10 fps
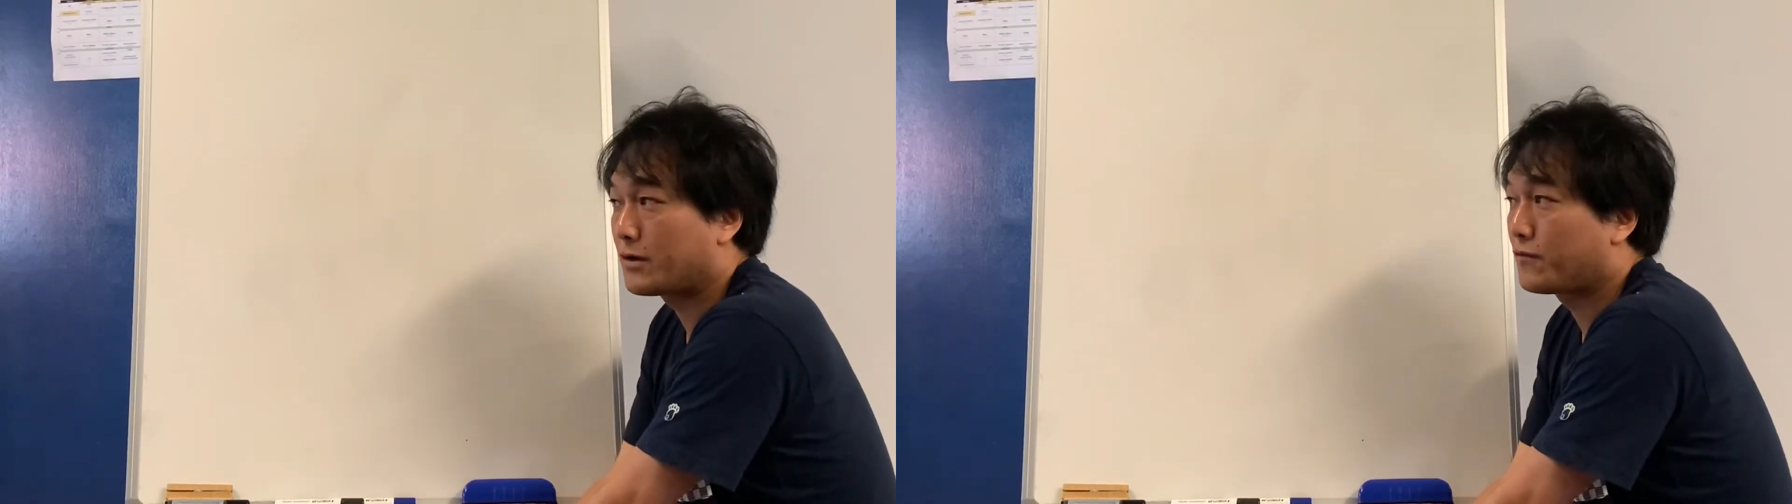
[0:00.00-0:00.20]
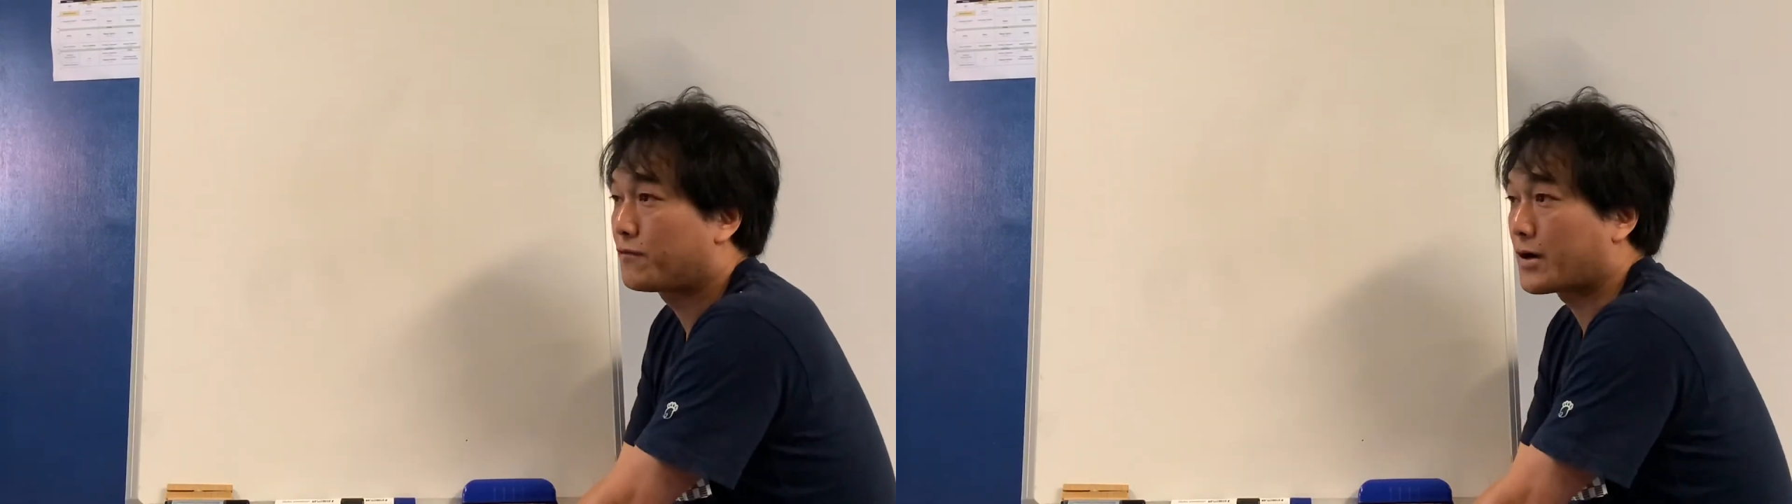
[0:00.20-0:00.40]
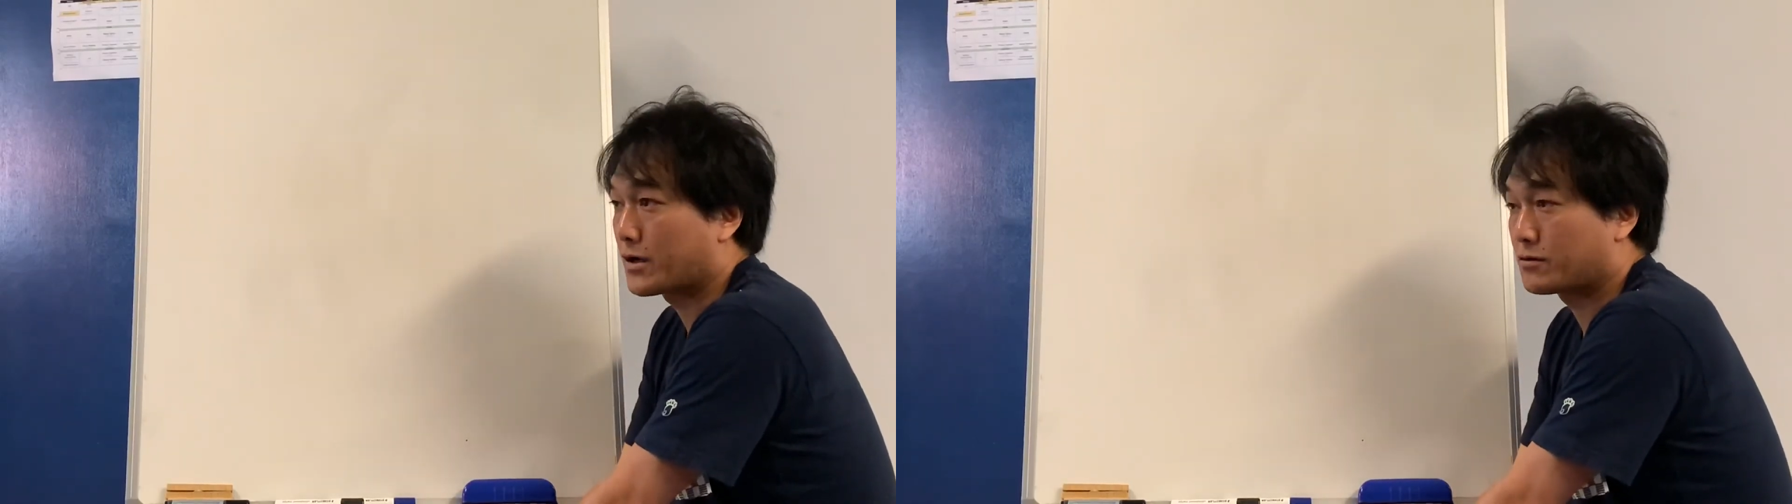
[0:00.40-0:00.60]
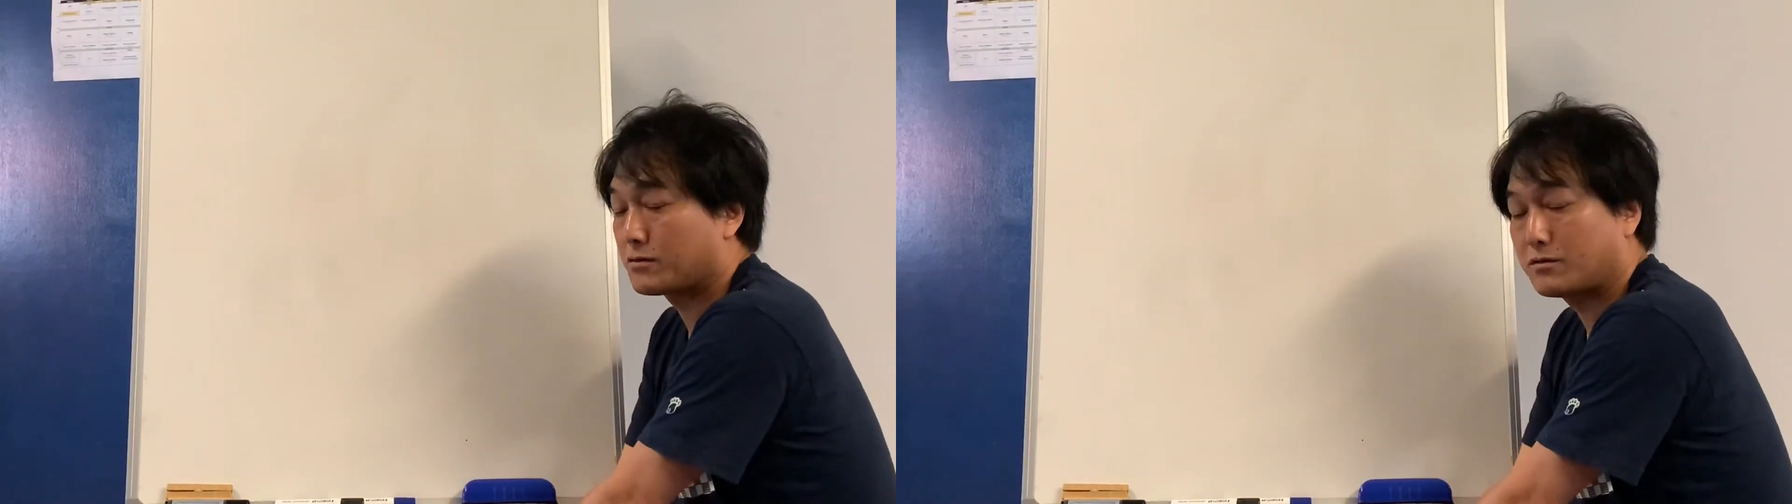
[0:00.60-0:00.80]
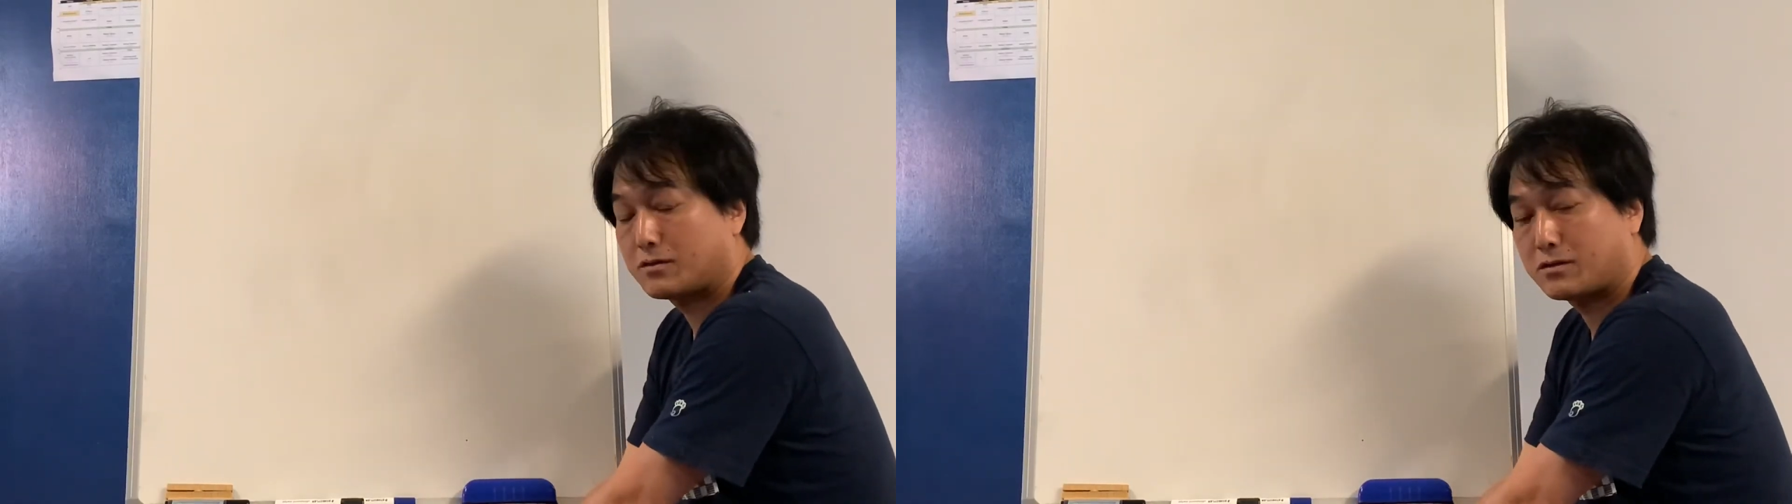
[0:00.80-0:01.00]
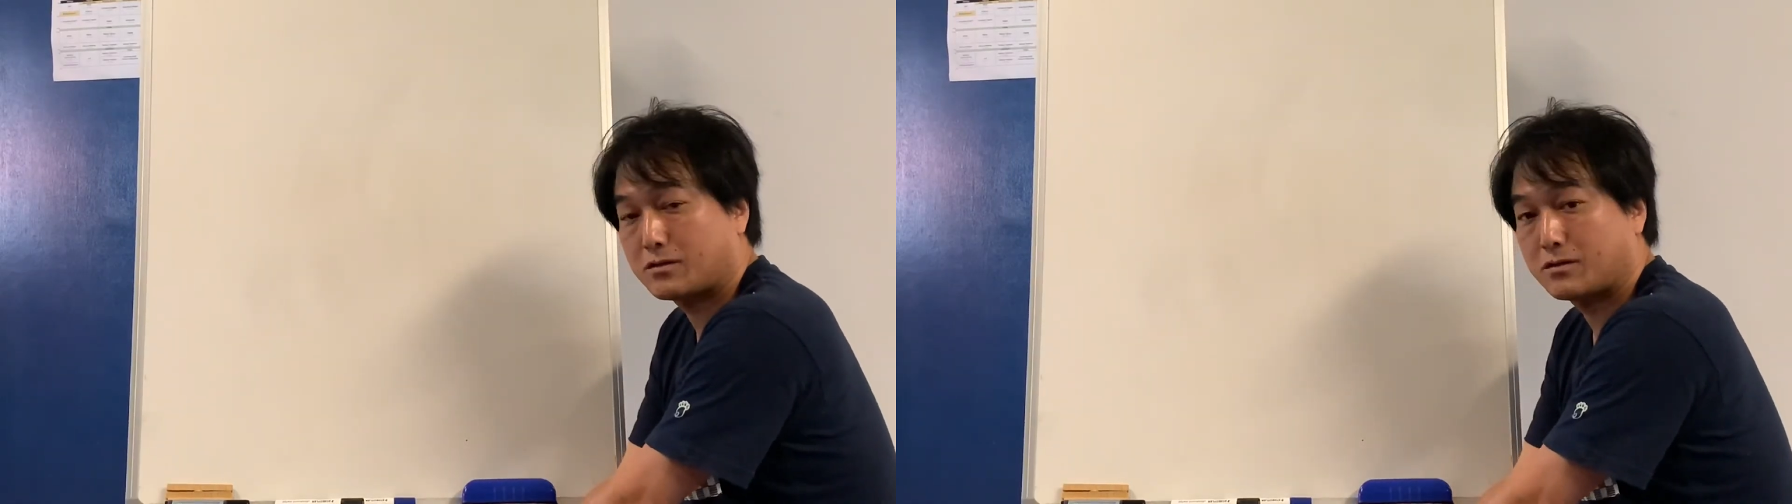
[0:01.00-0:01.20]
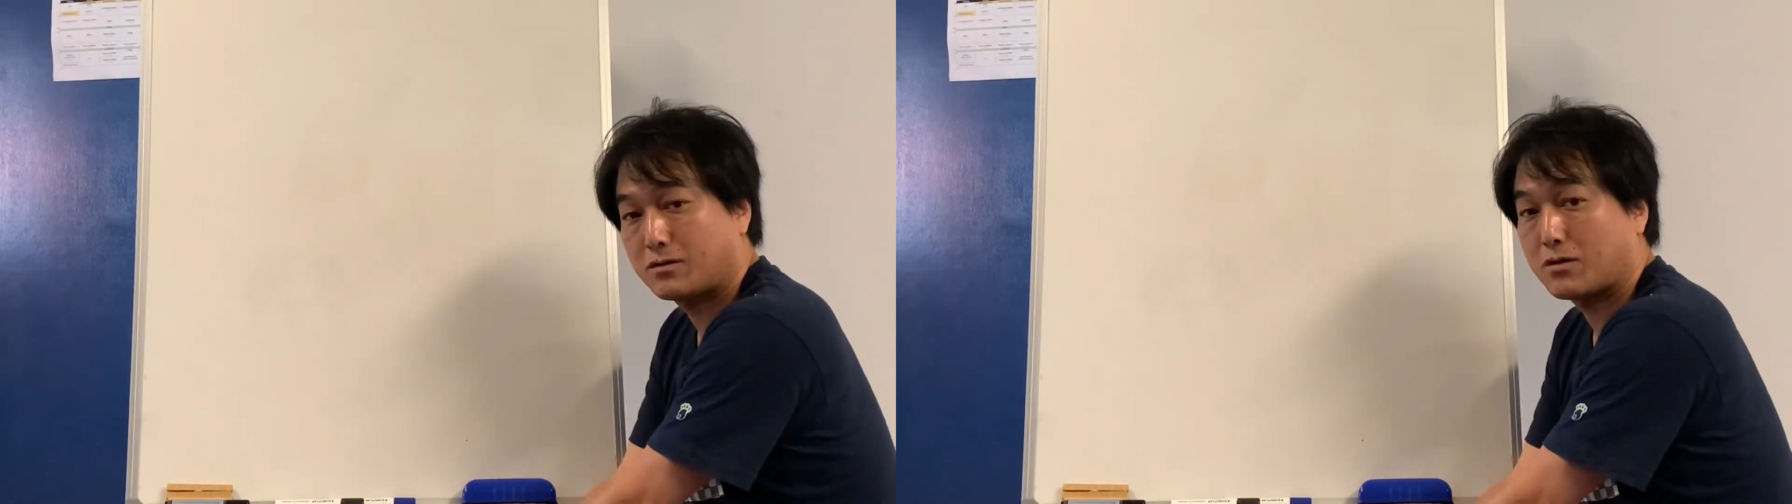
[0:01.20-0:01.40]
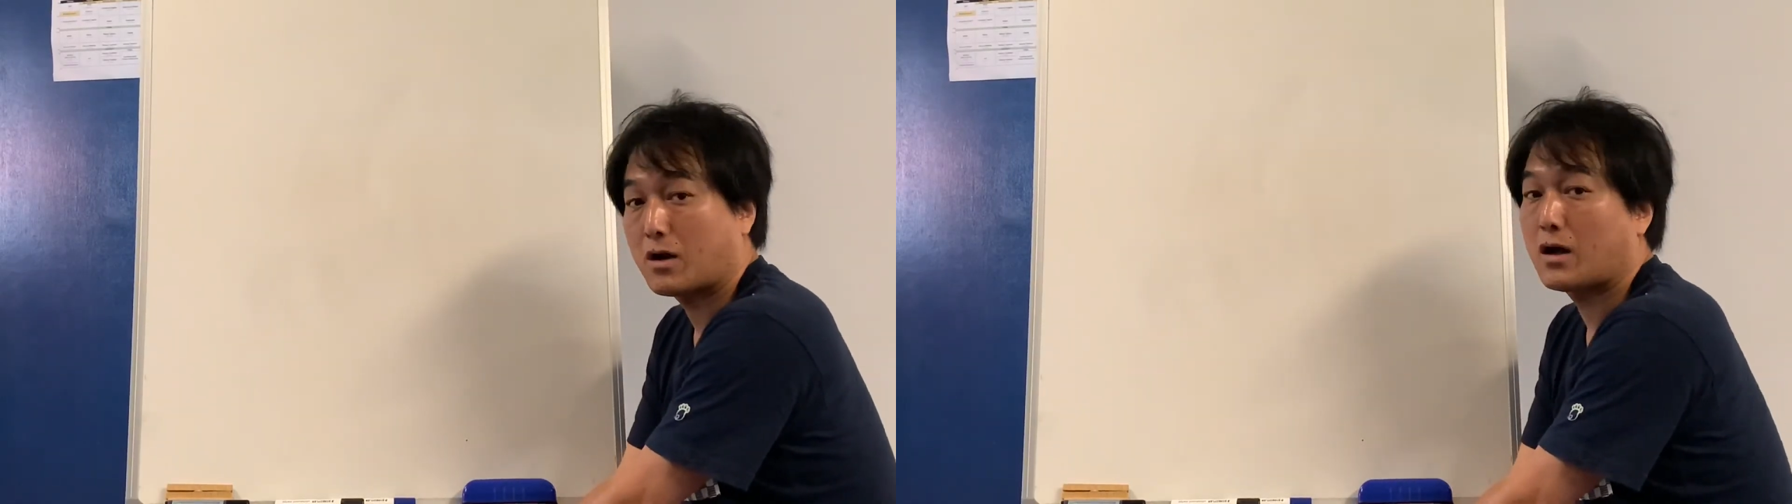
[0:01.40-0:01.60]
fractions to
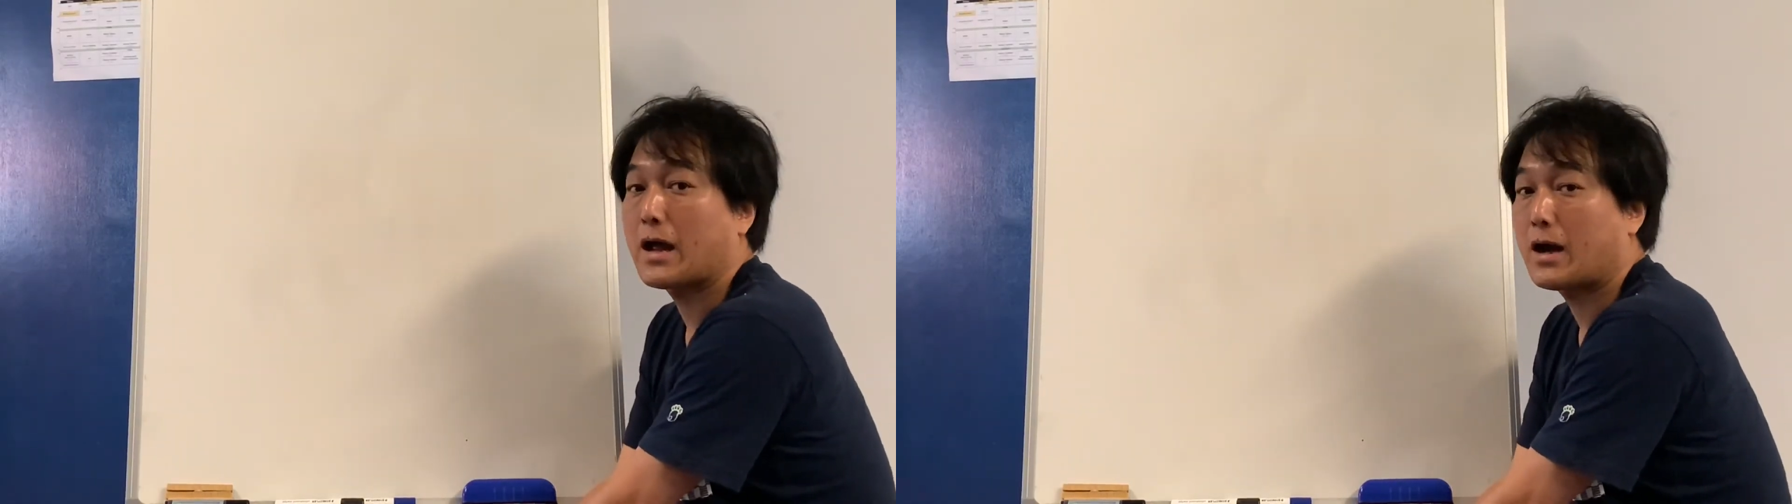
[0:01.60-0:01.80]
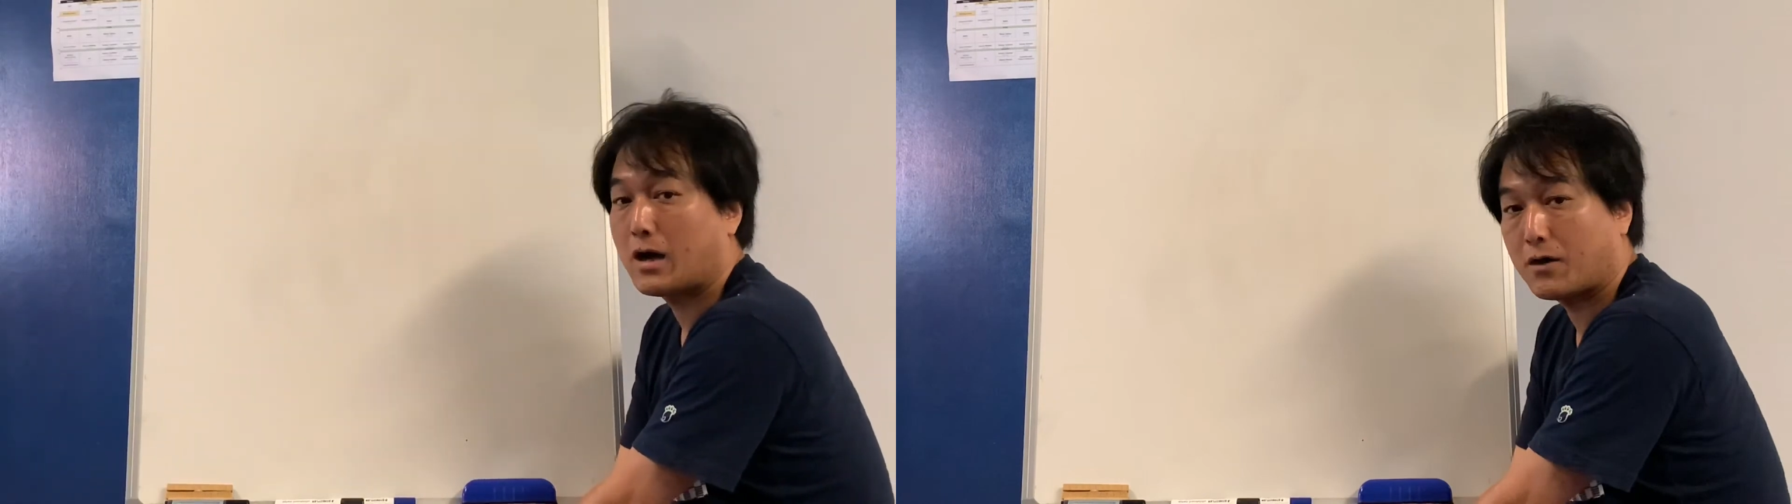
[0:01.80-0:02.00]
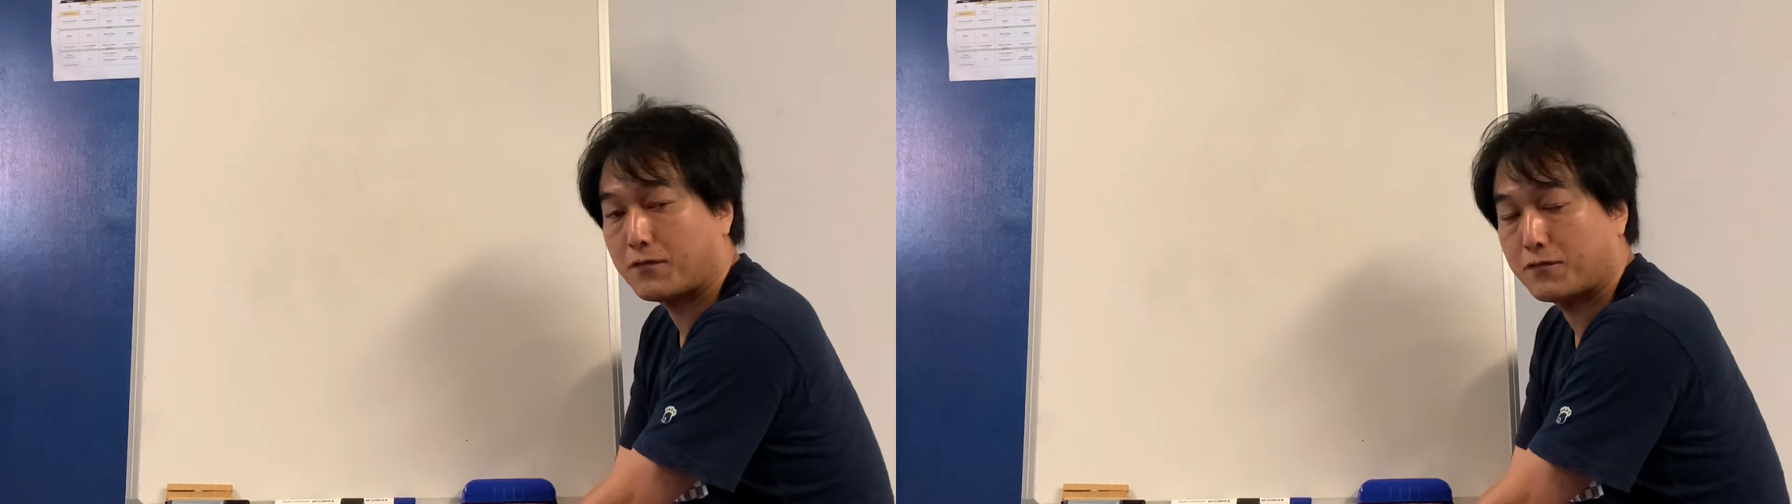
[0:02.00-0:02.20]
a half